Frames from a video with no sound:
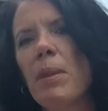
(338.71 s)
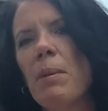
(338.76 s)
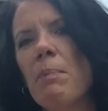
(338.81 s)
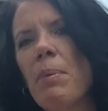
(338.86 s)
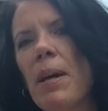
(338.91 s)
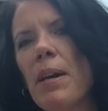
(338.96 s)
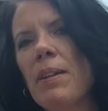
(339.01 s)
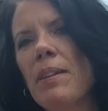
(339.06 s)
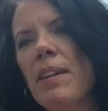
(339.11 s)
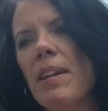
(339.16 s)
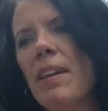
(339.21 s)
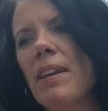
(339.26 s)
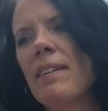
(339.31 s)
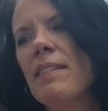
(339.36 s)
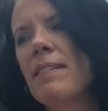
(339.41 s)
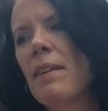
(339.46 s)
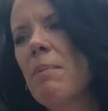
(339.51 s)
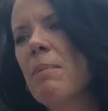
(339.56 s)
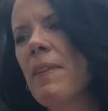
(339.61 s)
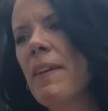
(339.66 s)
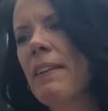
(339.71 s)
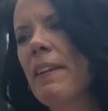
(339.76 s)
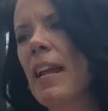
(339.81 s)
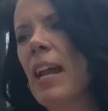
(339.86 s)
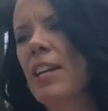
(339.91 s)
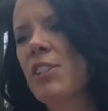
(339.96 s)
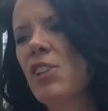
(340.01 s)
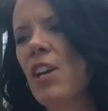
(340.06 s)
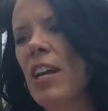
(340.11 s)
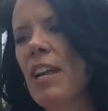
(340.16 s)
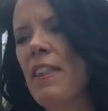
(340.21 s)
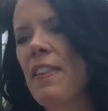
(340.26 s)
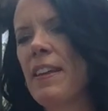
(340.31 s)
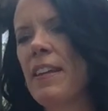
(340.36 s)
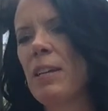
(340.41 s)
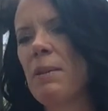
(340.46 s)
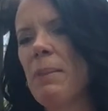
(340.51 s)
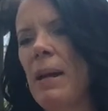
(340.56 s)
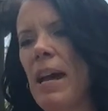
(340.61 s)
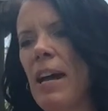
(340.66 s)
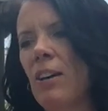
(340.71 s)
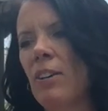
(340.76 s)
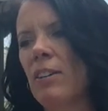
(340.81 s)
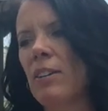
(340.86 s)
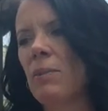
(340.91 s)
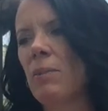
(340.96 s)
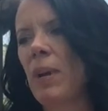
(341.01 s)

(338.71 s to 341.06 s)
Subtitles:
But something that I try to think about